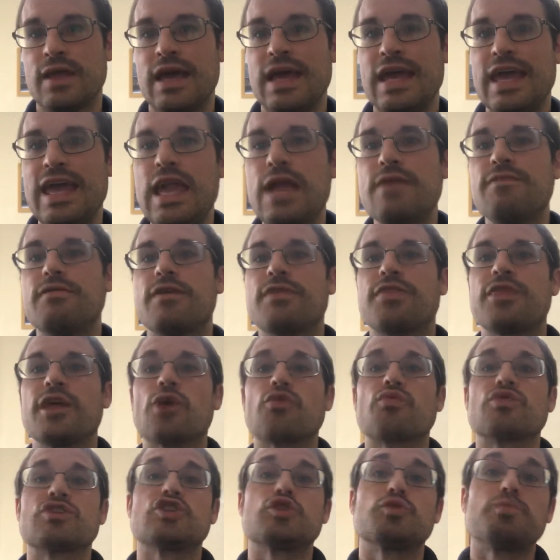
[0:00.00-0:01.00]
even if they're
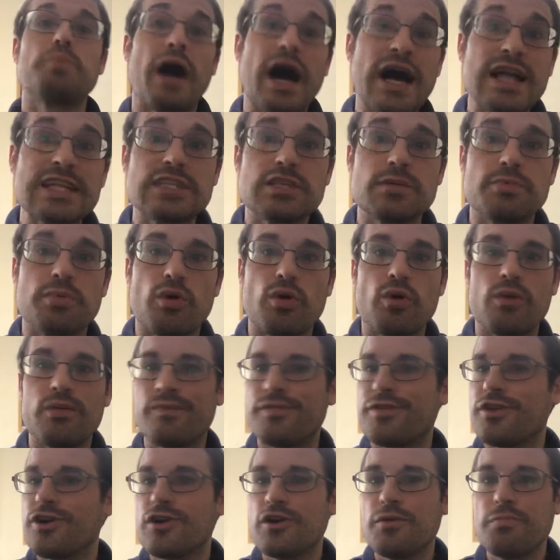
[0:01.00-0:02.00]
responsible,
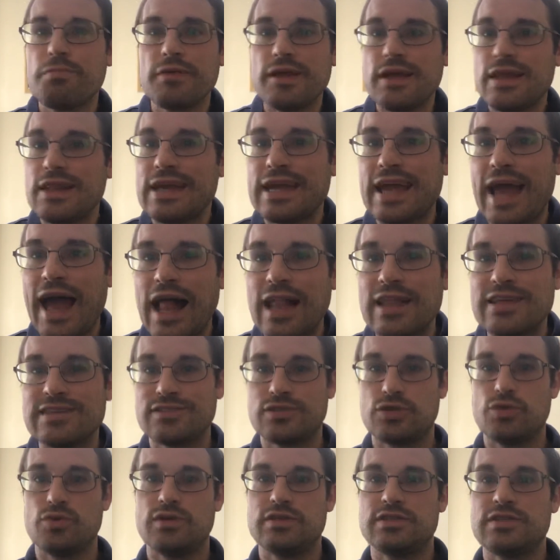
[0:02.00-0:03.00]
they're completely callous
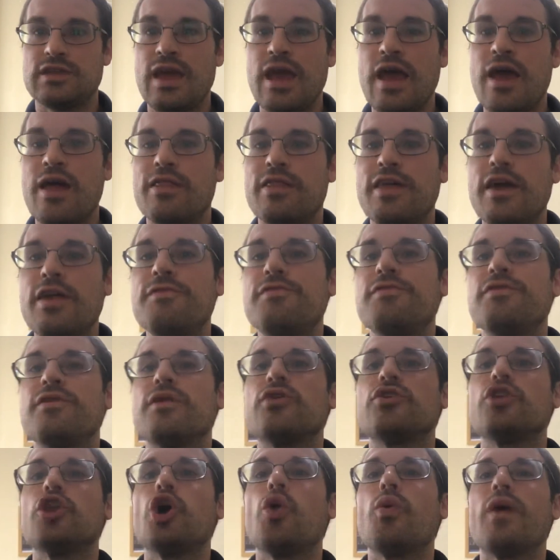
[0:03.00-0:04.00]
to it. They
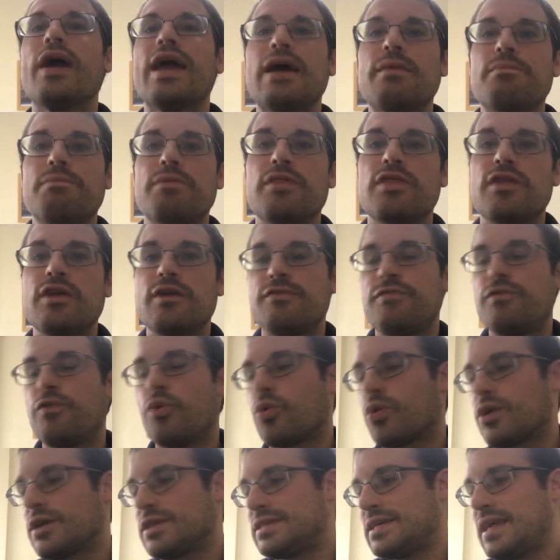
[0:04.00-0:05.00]
feel no empathy
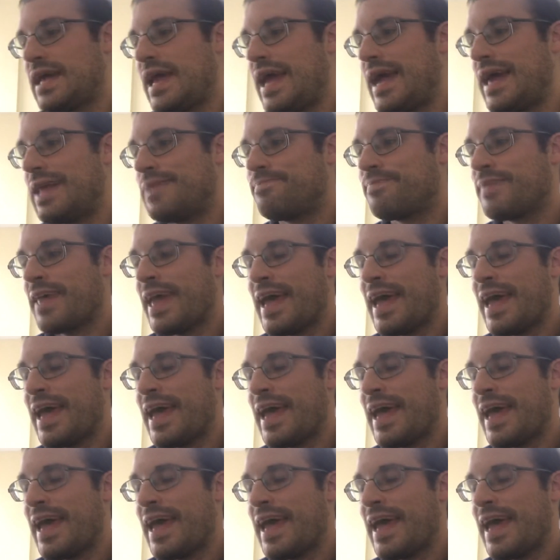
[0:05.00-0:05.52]
for it. And